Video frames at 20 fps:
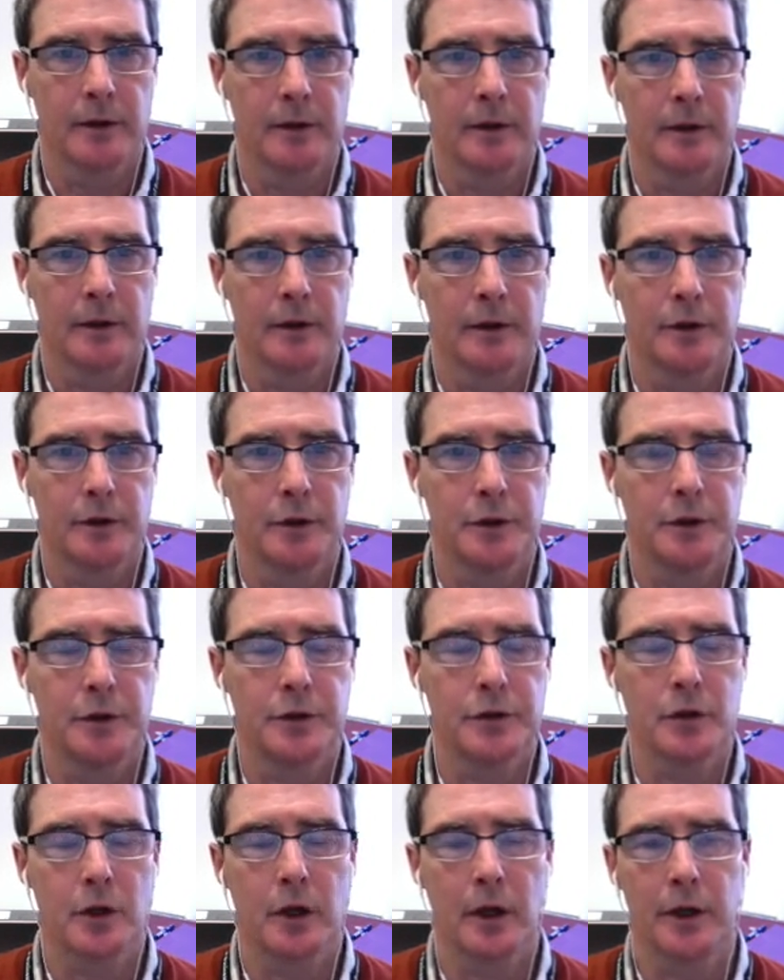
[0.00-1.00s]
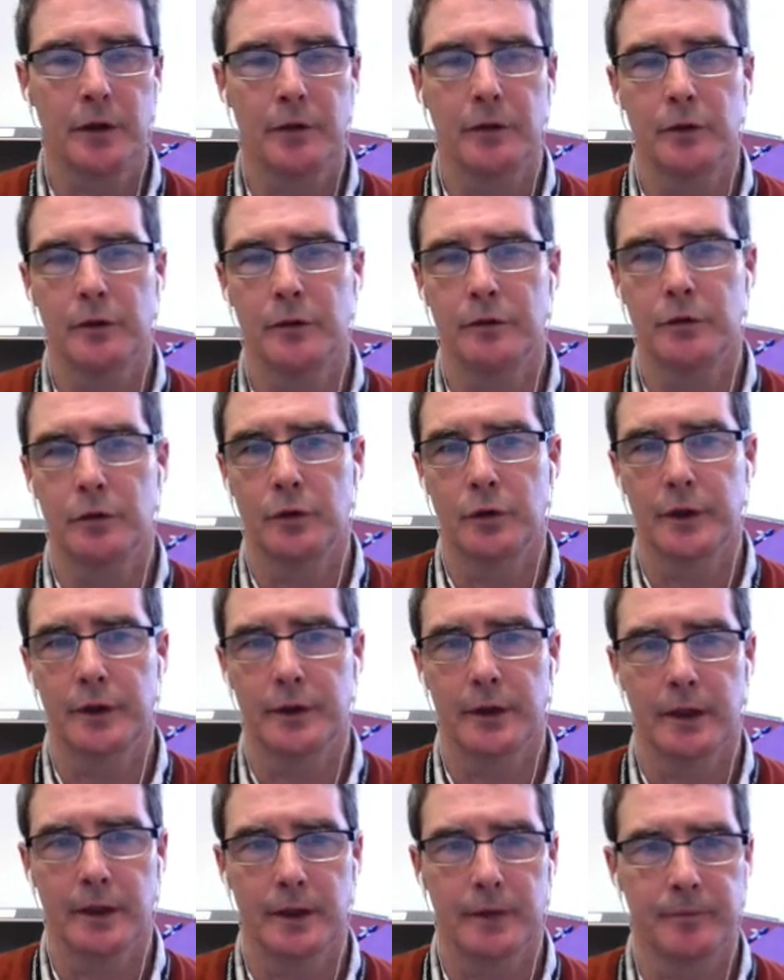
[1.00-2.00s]
you should try to avoid
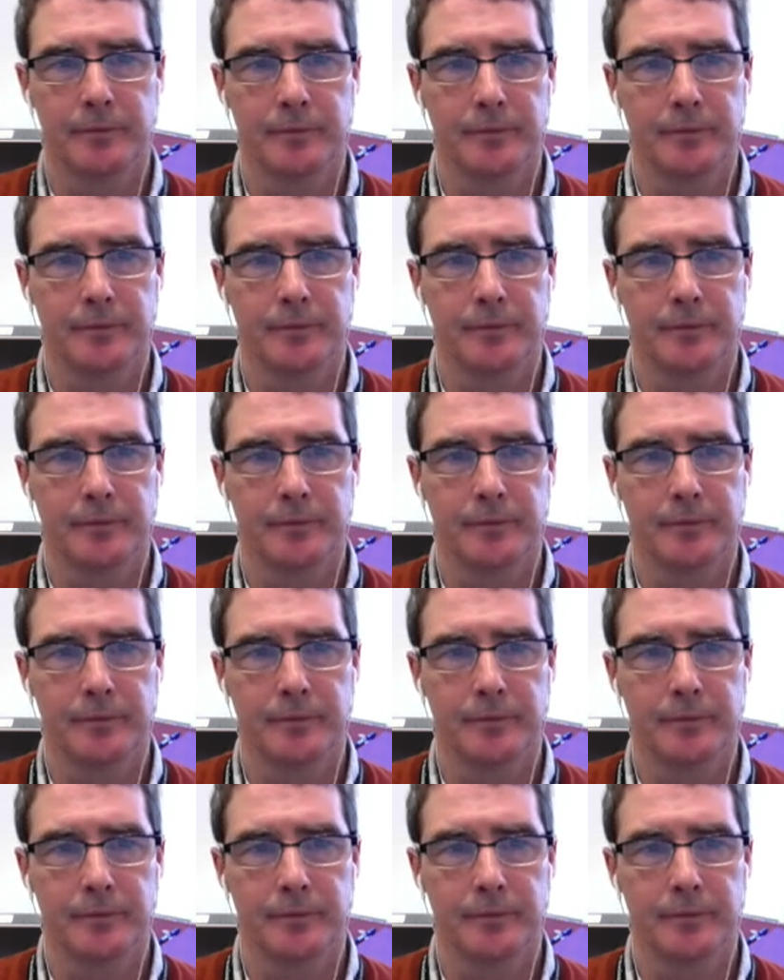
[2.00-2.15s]
that.